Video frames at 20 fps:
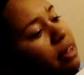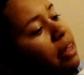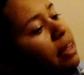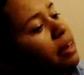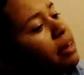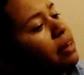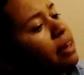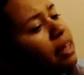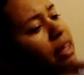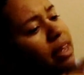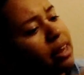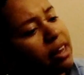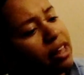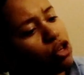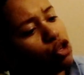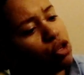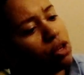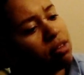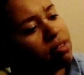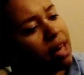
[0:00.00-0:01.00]
in
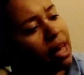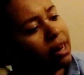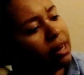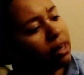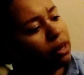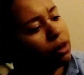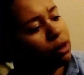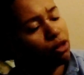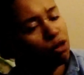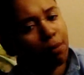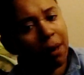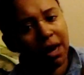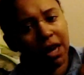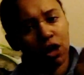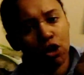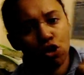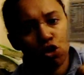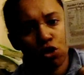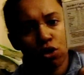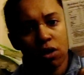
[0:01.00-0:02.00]
English, Italian and
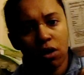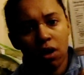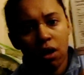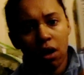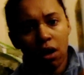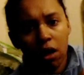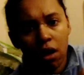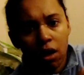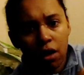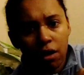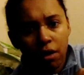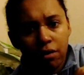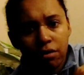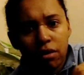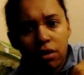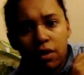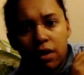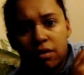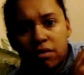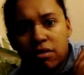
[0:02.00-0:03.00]
Spanish.
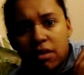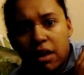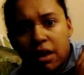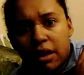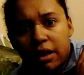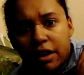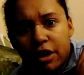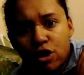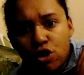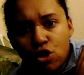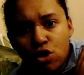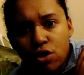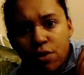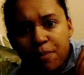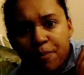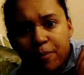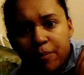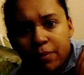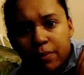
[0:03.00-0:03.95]
So that's the English,